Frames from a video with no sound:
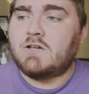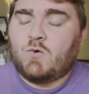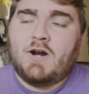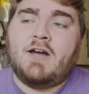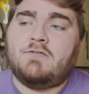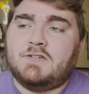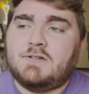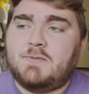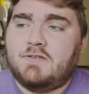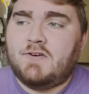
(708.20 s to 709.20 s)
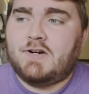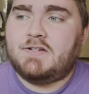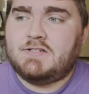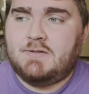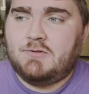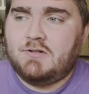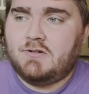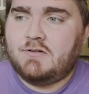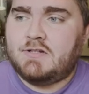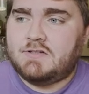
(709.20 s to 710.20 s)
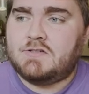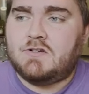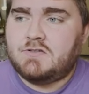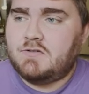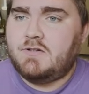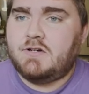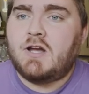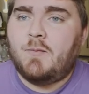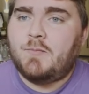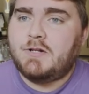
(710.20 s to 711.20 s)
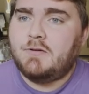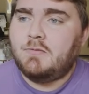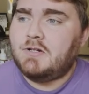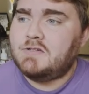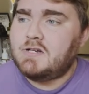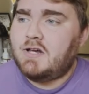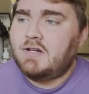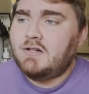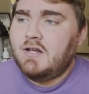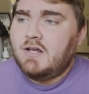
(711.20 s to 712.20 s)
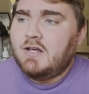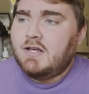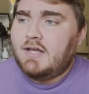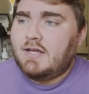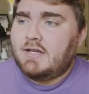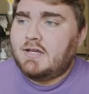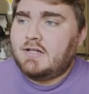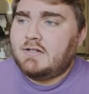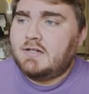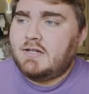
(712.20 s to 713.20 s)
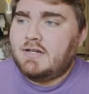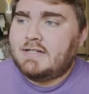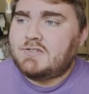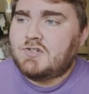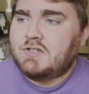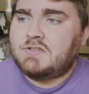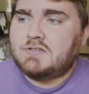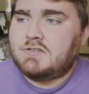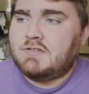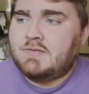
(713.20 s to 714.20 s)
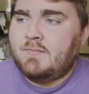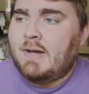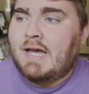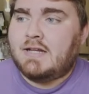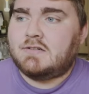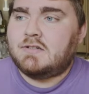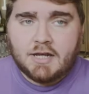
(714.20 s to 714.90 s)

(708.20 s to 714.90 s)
Kraft did something very similar. This is also their company redesign and it's just bad.